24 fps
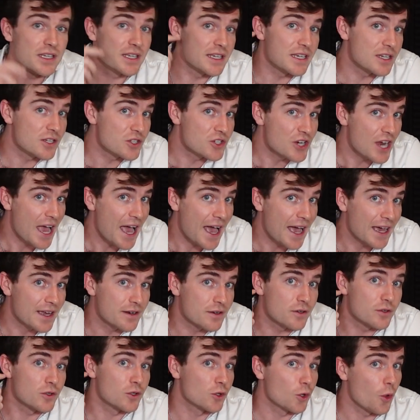each
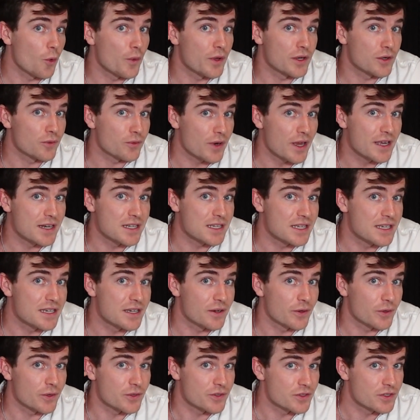had glowing red
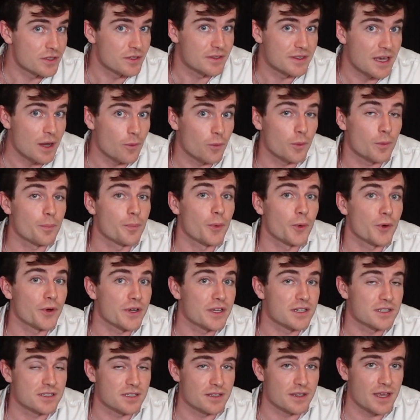ears that were
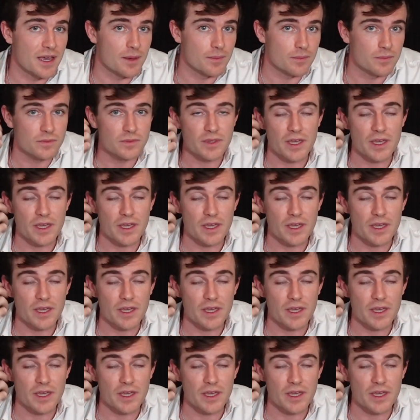burning to them.